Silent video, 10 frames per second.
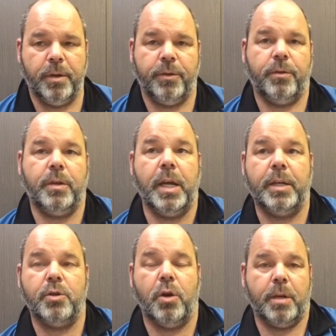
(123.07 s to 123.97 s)
with
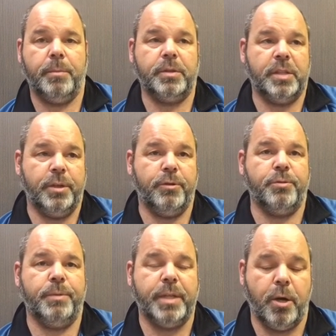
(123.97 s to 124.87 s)
talking about
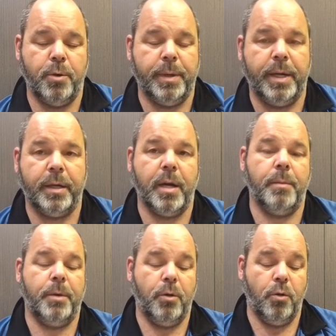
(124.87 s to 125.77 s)
seniors, retirement
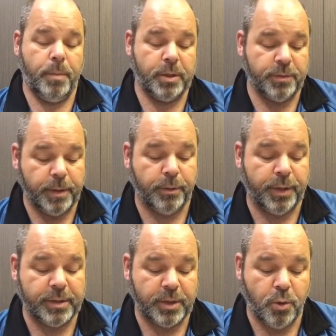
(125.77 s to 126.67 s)
income, and a whole bunch of other
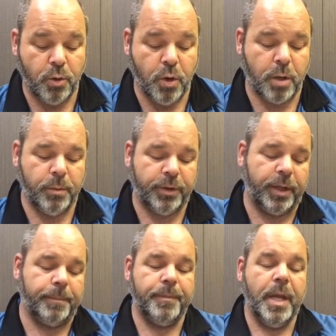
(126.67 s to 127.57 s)
things that go along with
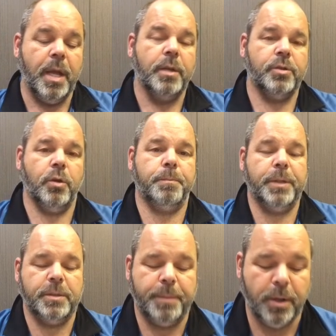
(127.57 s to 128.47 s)
it. So
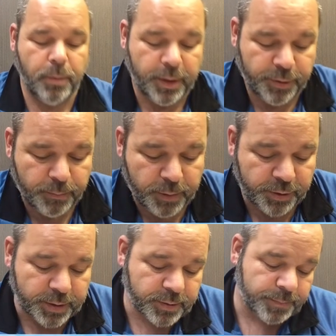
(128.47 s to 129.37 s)
please bear
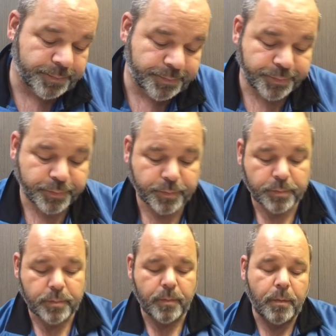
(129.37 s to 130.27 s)
with us.
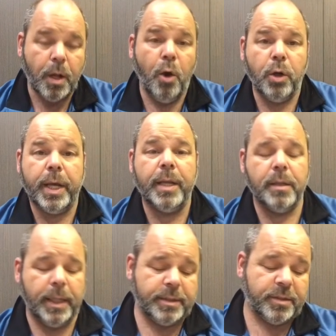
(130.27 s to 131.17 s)
Okay,
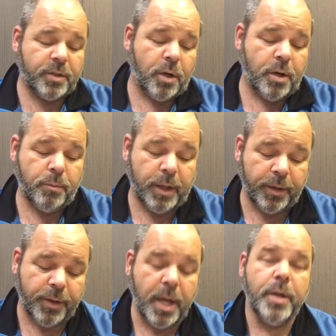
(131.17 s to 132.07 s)
let's start
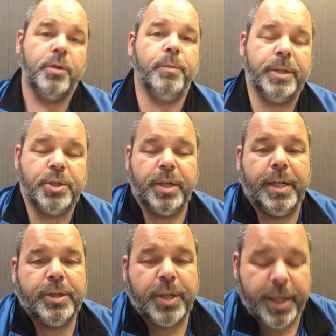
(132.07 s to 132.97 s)
with tuition
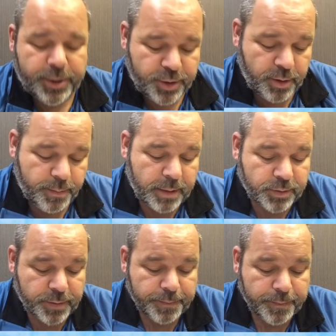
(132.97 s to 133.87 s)
and educational
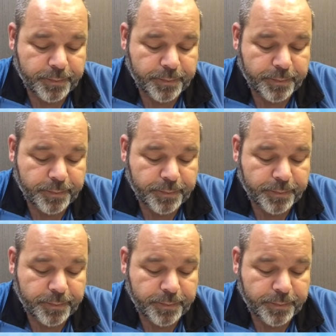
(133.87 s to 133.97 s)
amounts.